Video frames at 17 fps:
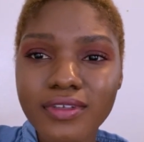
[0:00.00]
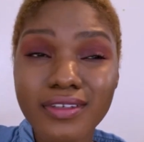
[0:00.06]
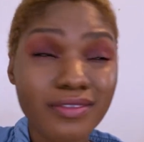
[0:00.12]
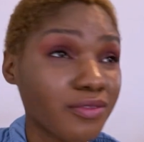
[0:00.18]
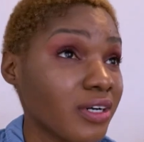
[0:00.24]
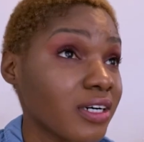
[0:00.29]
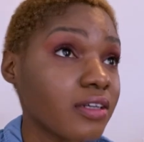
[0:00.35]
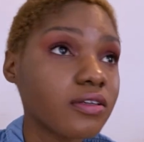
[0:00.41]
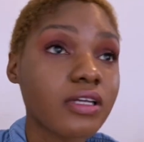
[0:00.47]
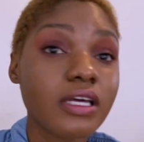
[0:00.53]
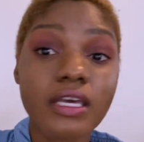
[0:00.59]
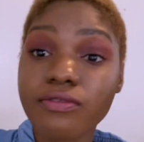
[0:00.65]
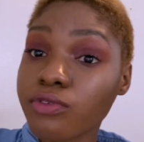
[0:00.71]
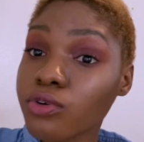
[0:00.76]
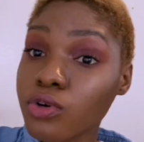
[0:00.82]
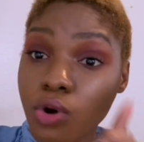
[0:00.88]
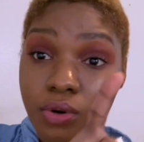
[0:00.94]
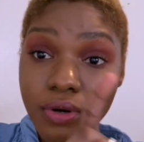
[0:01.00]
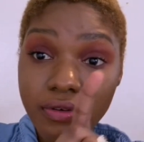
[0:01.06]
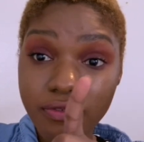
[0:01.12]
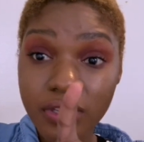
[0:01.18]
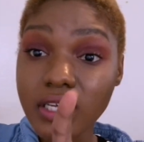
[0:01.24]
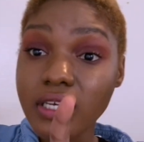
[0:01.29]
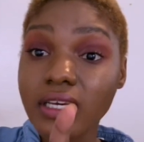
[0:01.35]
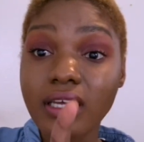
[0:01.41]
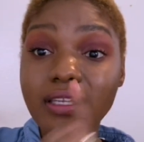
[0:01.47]
well, if you're going
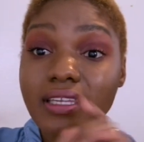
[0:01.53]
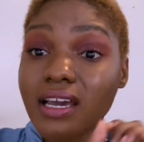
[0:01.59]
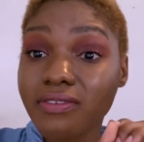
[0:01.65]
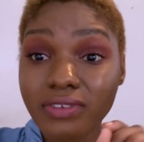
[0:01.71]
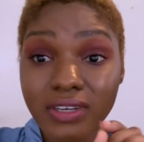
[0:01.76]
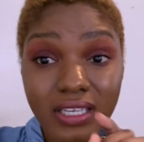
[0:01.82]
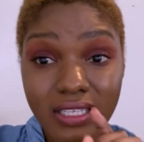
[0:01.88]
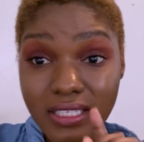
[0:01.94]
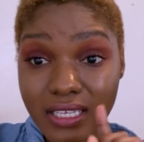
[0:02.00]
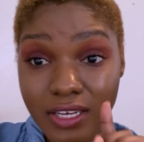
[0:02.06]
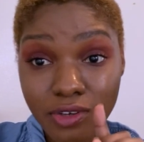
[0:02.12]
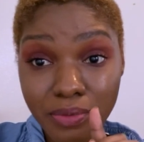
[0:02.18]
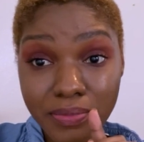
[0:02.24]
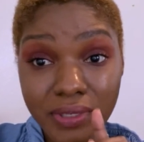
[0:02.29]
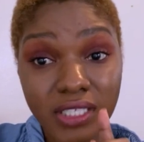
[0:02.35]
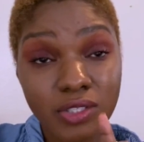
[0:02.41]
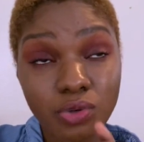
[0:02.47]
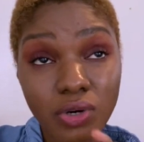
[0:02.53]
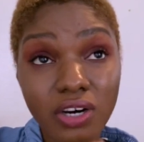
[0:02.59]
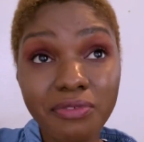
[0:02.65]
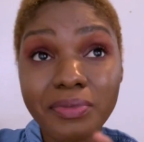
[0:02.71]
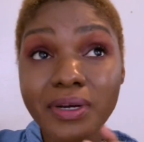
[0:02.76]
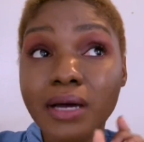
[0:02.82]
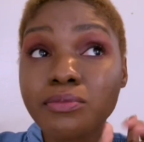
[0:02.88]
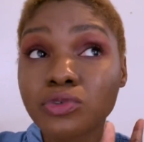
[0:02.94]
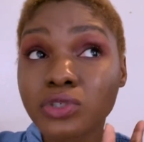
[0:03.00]
vegan, definitely take your B12.
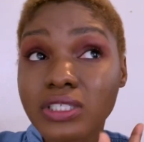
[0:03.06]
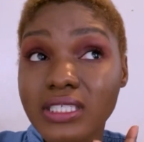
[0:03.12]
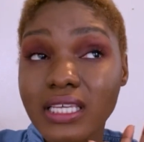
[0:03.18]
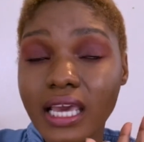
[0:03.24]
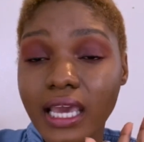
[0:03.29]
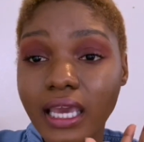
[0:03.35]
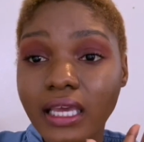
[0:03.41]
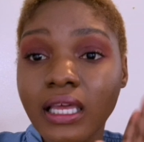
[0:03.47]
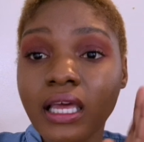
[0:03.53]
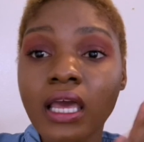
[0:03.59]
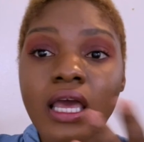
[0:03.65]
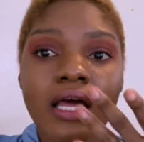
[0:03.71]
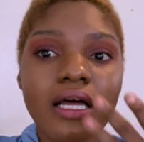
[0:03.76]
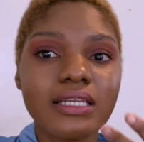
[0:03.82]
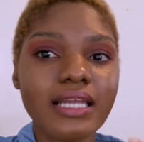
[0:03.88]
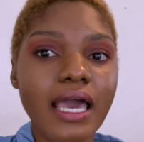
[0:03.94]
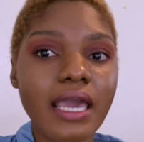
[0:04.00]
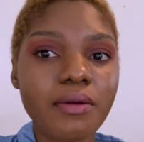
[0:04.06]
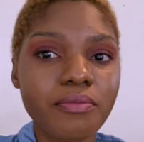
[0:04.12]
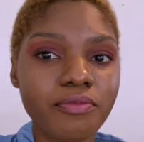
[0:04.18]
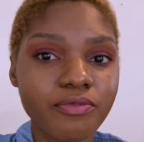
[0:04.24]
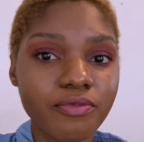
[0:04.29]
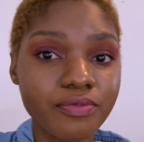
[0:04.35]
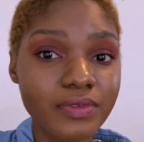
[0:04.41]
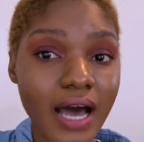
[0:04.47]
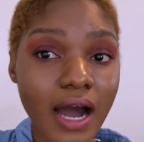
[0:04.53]
But I'm just saying, like,
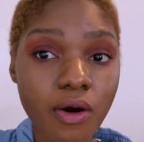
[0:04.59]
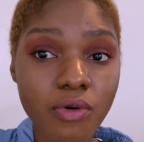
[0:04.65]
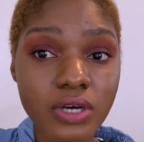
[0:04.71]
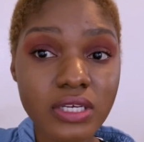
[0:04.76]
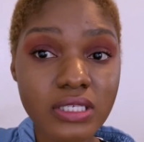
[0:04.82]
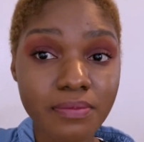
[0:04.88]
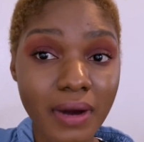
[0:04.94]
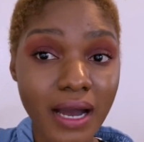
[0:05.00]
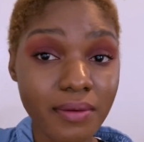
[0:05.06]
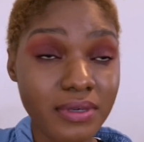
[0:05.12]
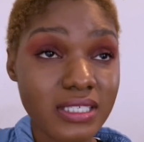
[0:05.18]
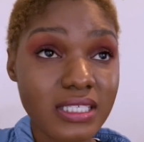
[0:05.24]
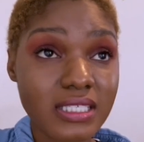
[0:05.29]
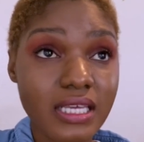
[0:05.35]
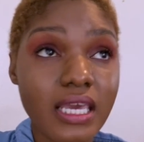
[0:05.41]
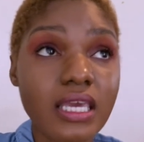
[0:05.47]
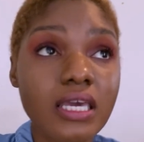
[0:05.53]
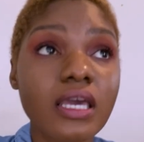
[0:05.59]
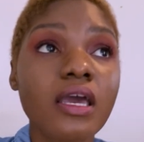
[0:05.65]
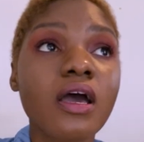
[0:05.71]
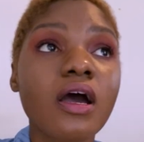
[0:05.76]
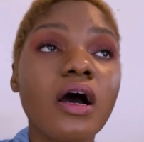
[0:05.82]
that was my mistake.